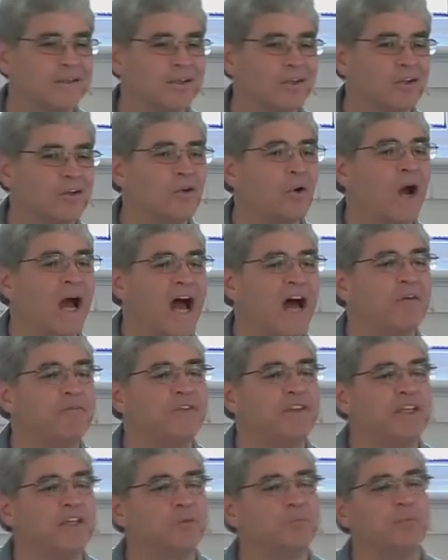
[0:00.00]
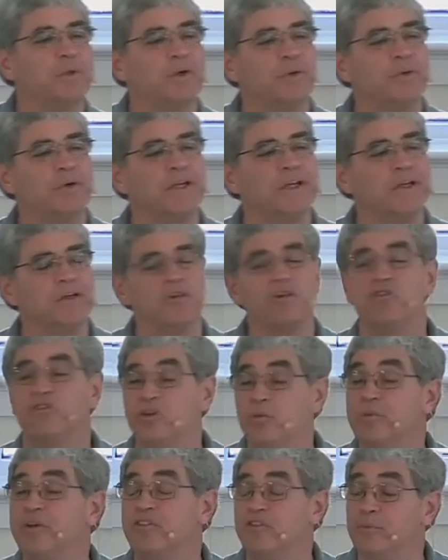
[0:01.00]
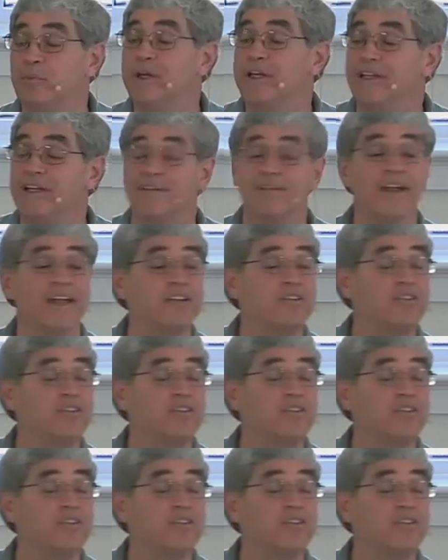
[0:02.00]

you have the ability, you should be speaking like